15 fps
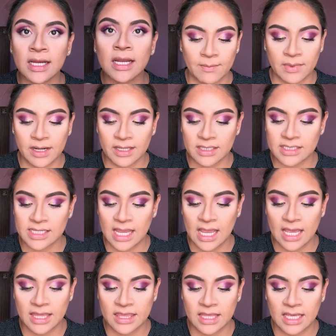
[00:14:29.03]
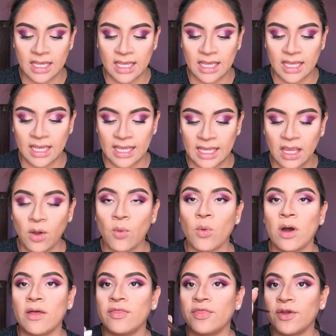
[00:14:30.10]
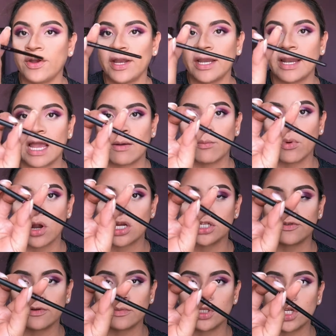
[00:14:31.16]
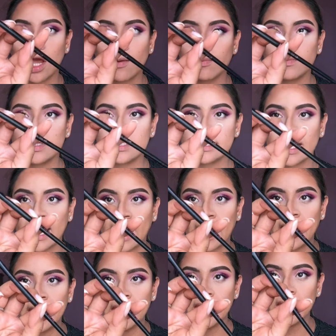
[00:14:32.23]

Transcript: I'm going to take the E139 brush from SHOPMISSA